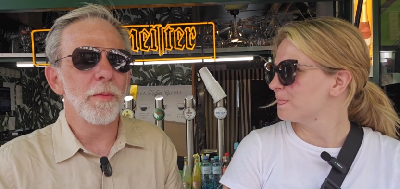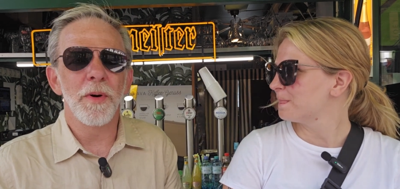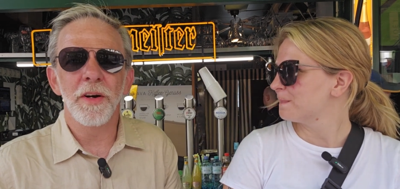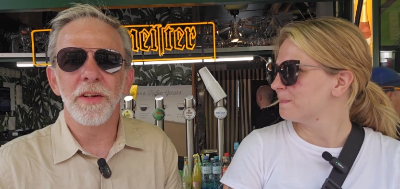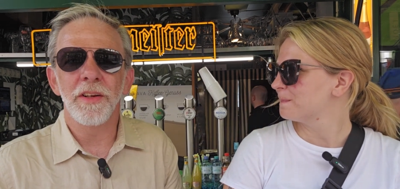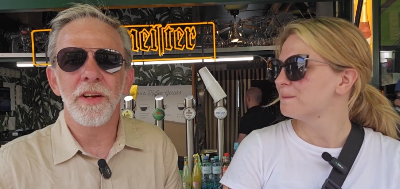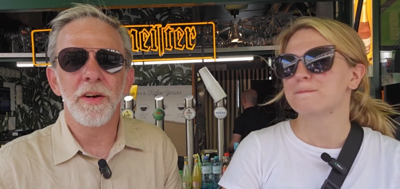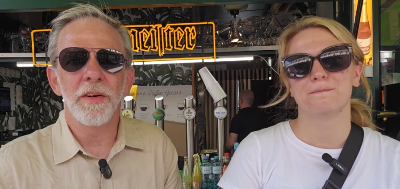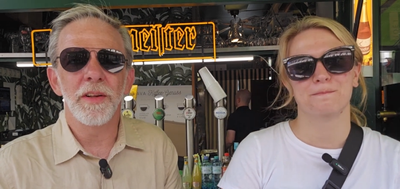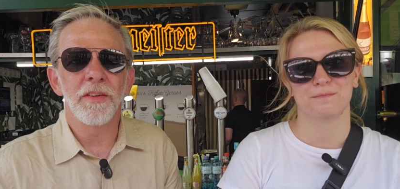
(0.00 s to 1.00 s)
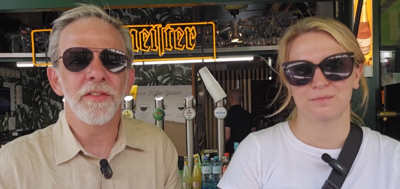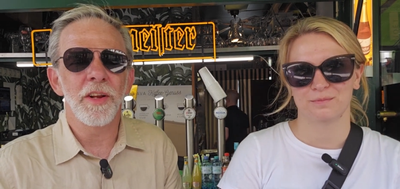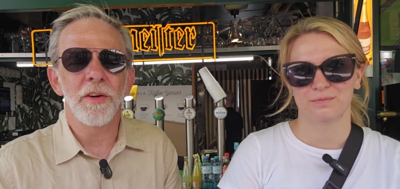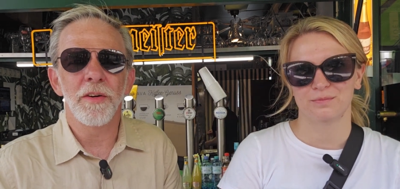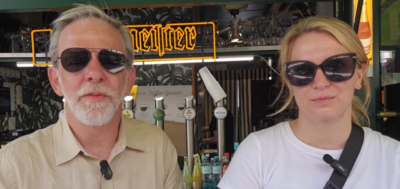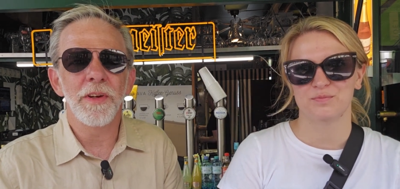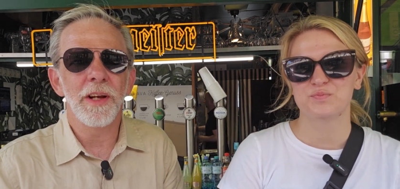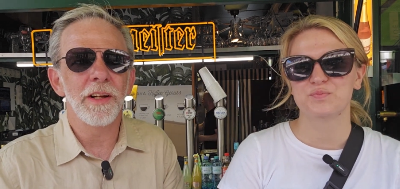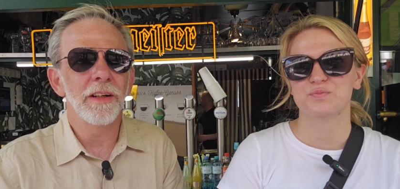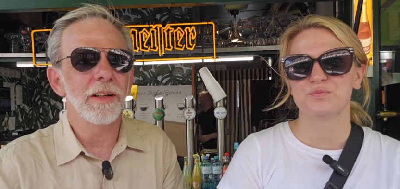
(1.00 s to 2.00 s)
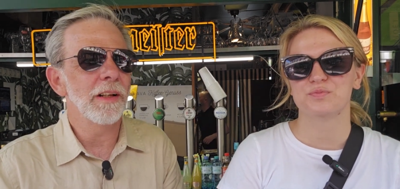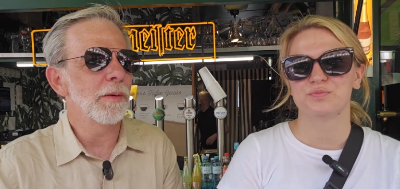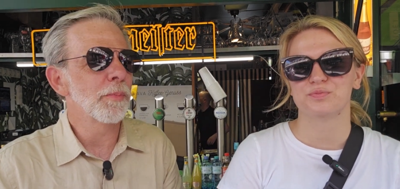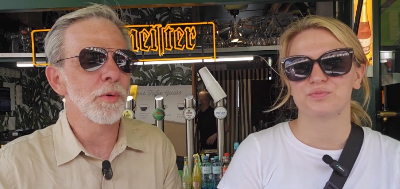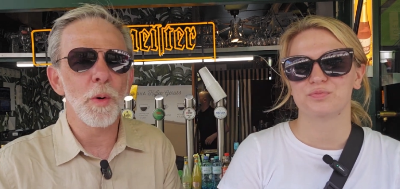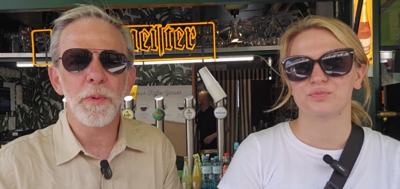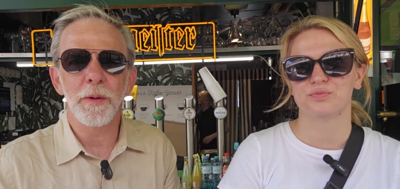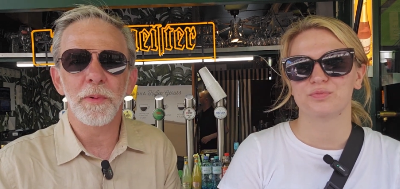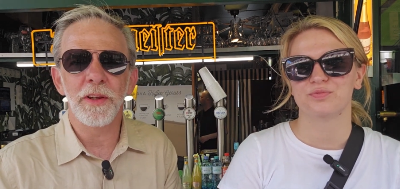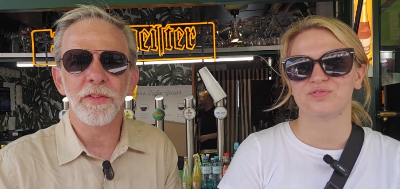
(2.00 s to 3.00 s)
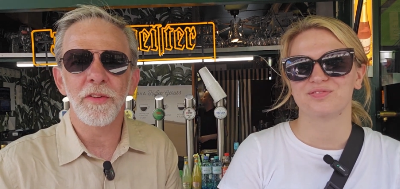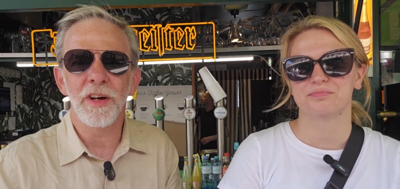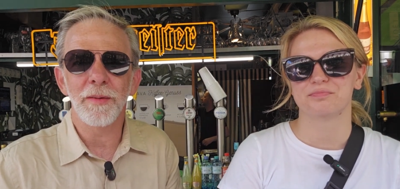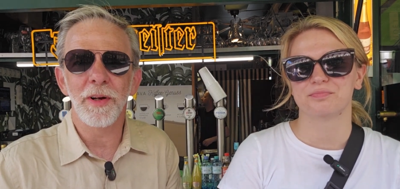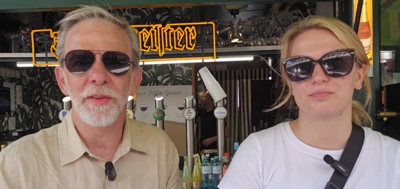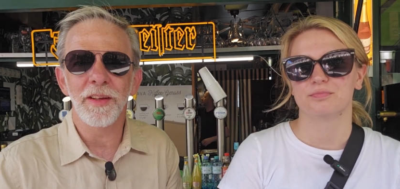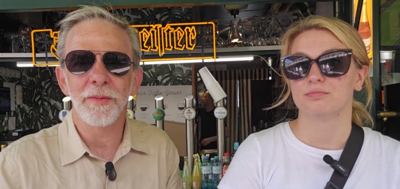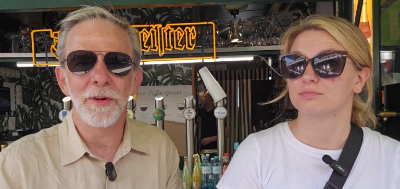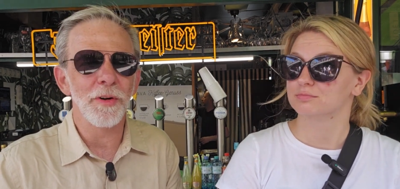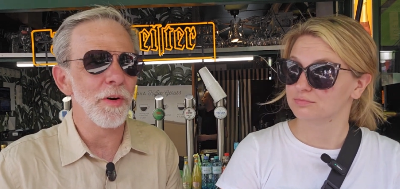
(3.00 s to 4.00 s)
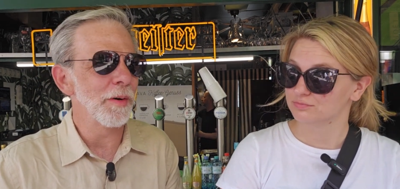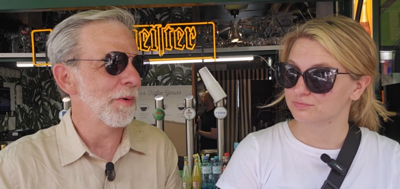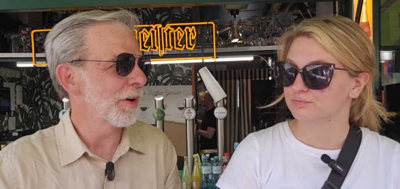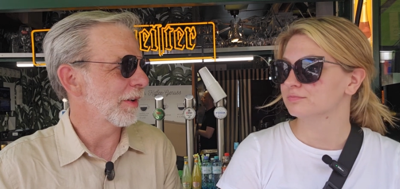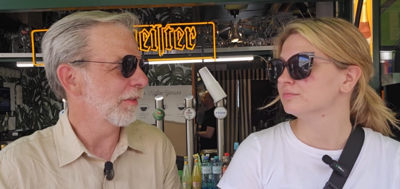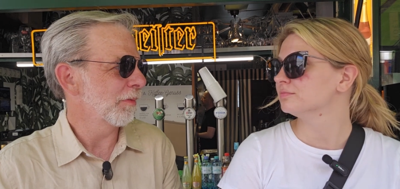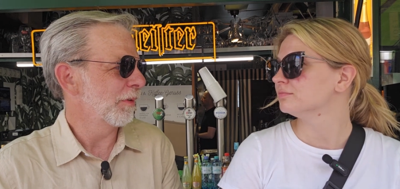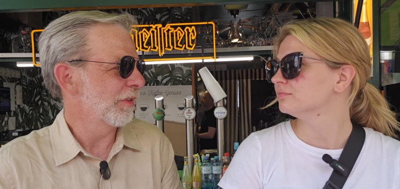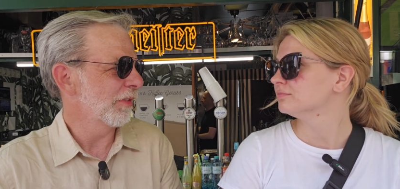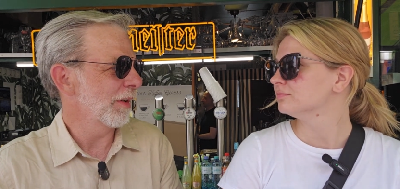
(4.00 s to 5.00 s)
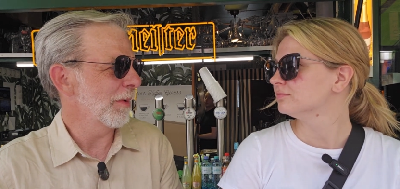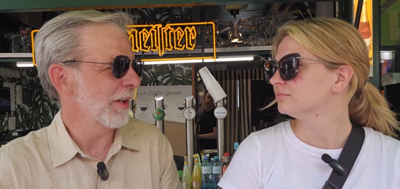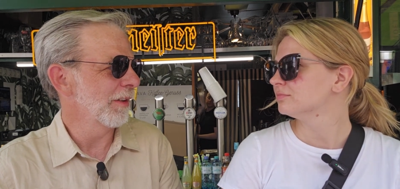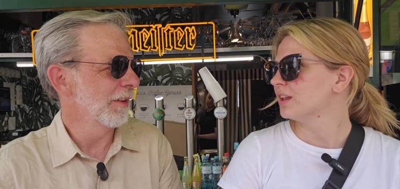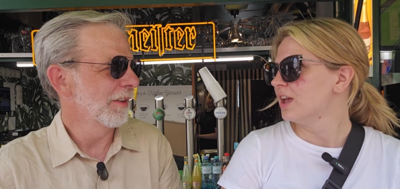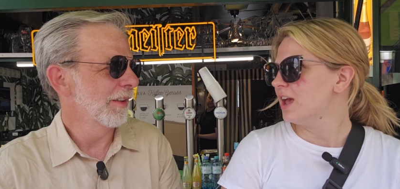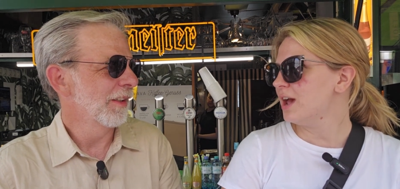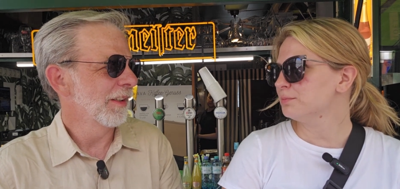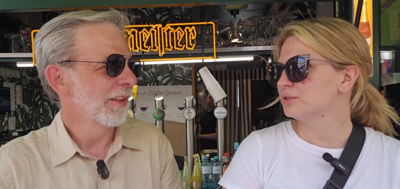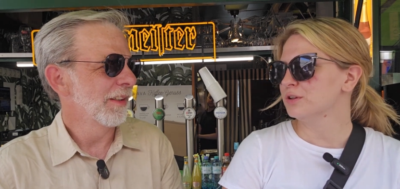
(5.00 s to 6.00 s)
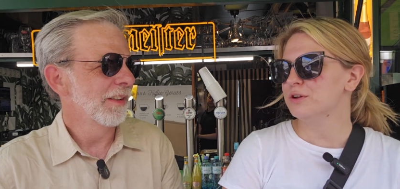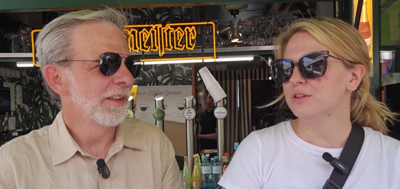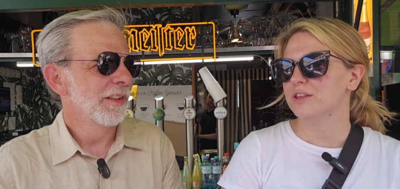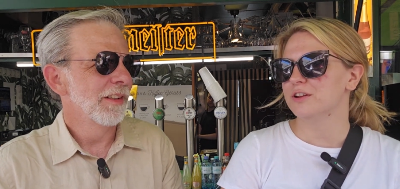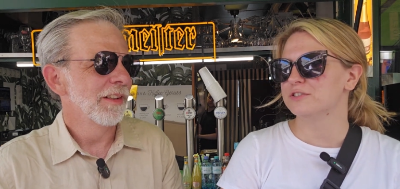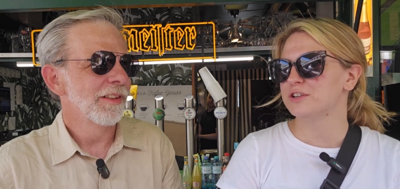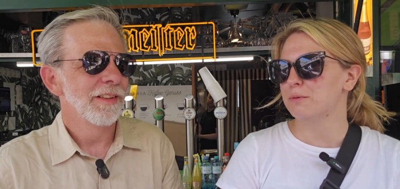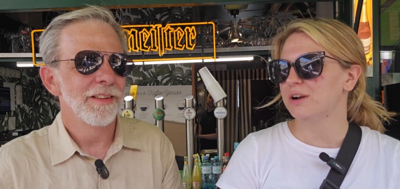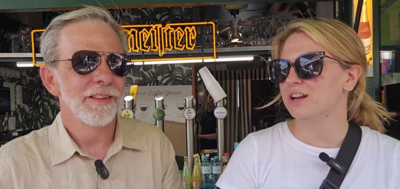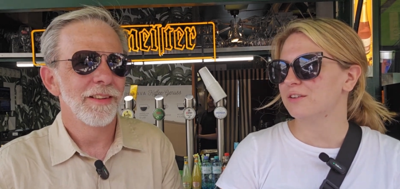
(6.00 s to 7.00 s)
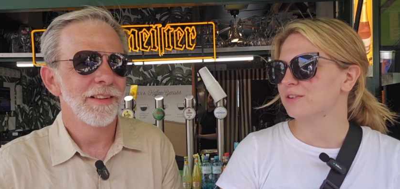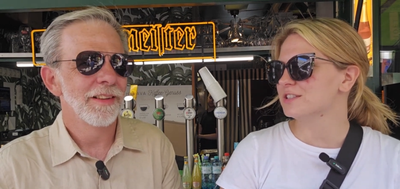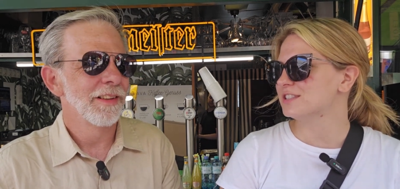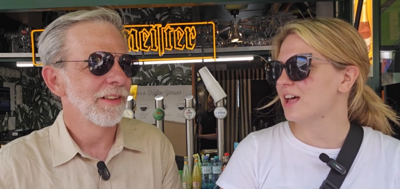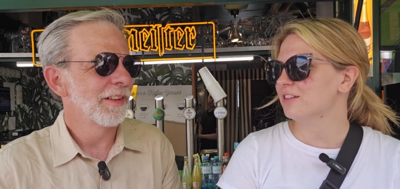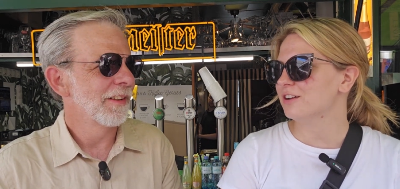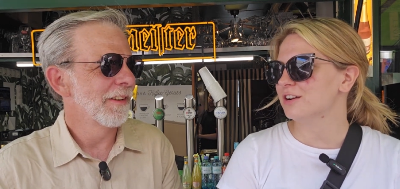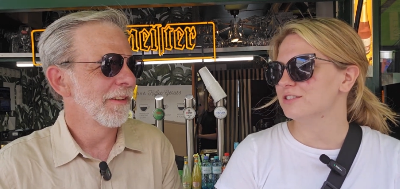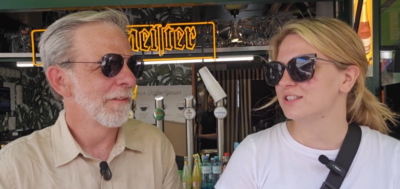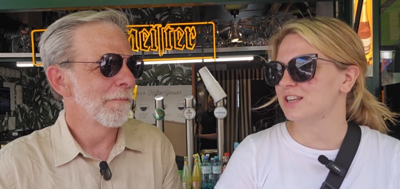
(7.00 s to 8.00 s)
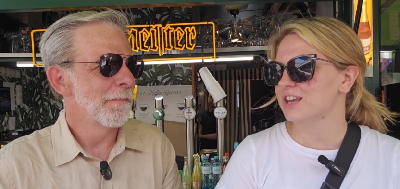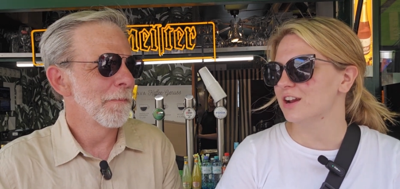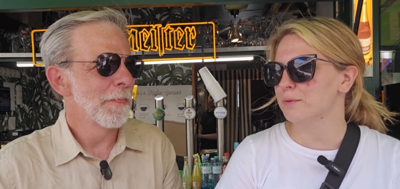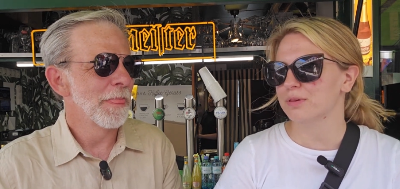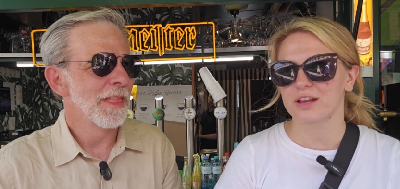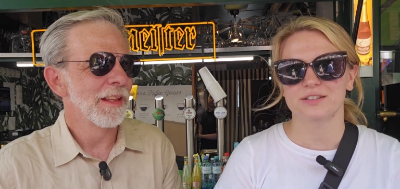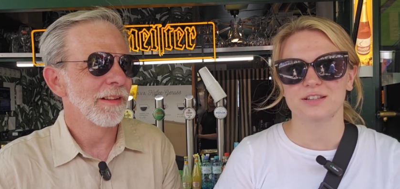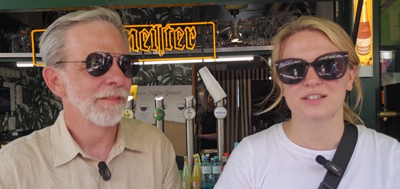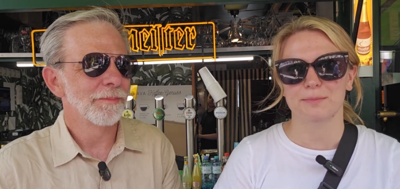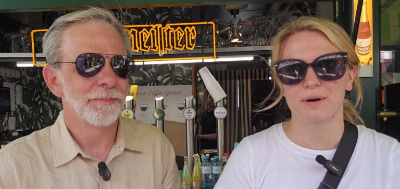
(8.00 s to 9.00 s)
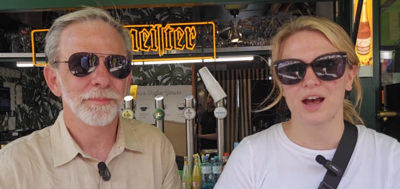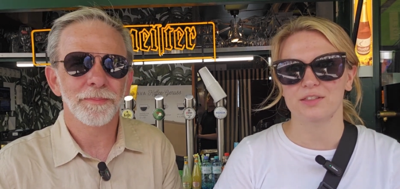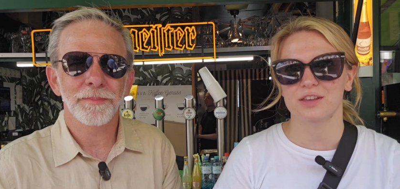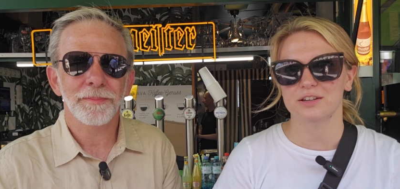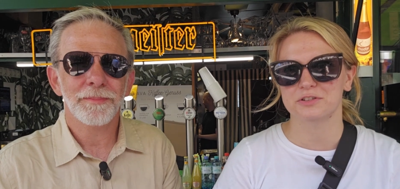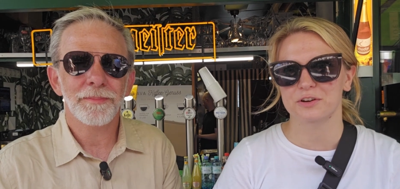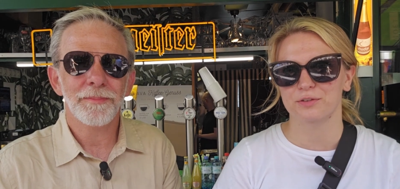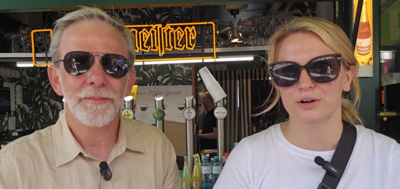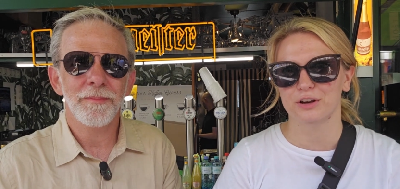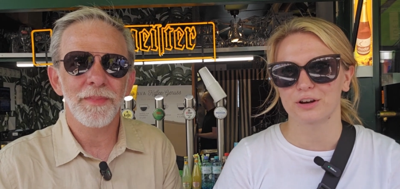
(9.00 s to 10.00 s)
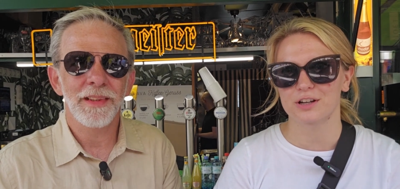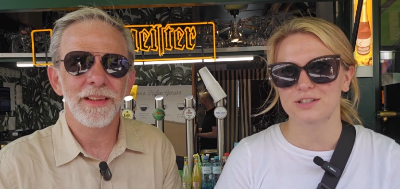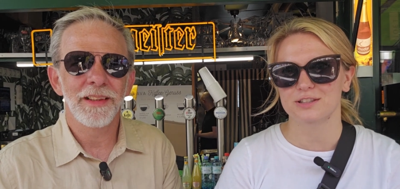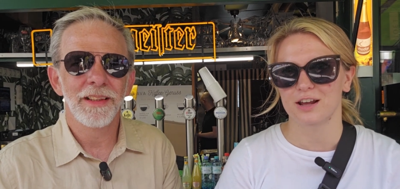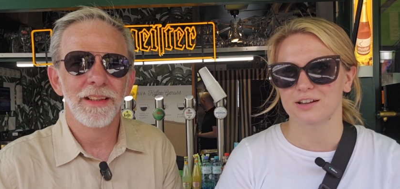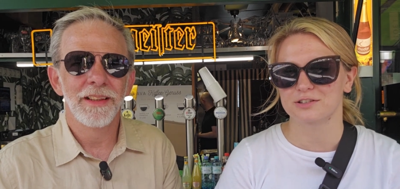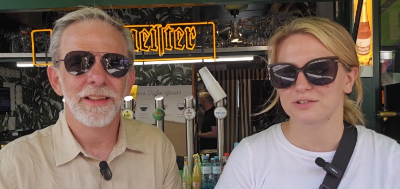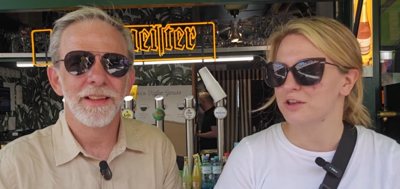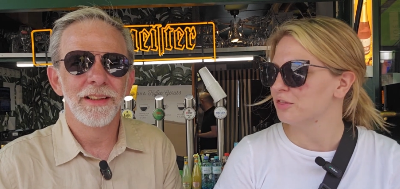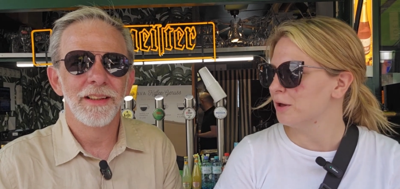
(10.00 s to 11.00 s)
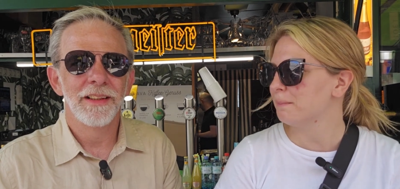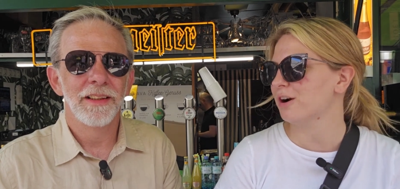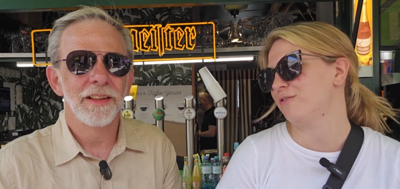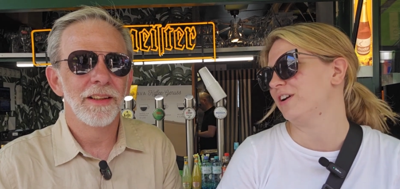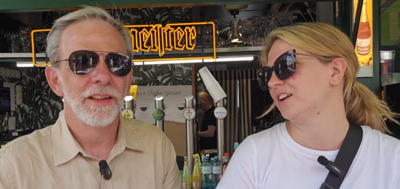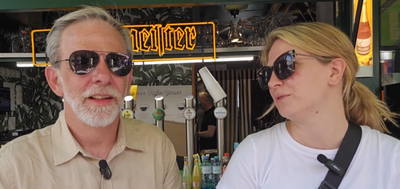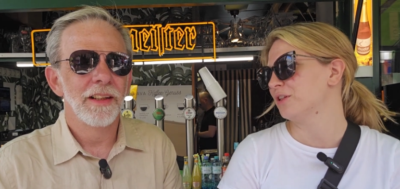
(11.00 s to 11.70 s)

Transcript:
Speaker 1: air market here in the center of Vienna, an appropriate place to talk about things about going to market, wouldn't you say, Maddie?
Speaker 2: Absolutely. There's so many different sellers here, places to buy things, different goods, that it's the perfect